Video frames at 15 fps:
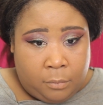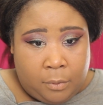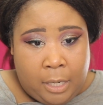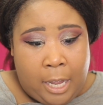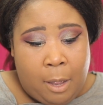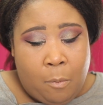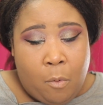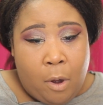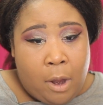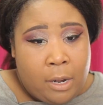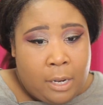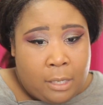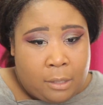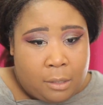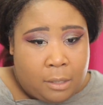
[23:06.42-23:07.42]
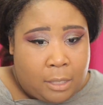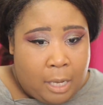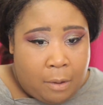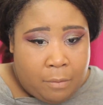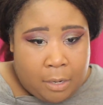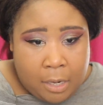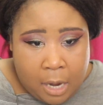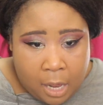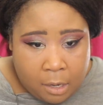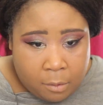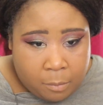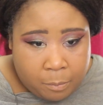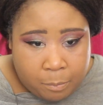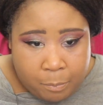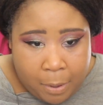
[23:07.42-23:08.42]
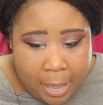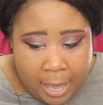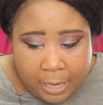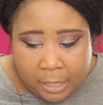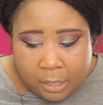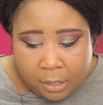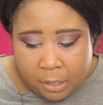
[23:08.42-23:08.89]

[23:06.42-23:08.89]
I'm wearing a $70 palette.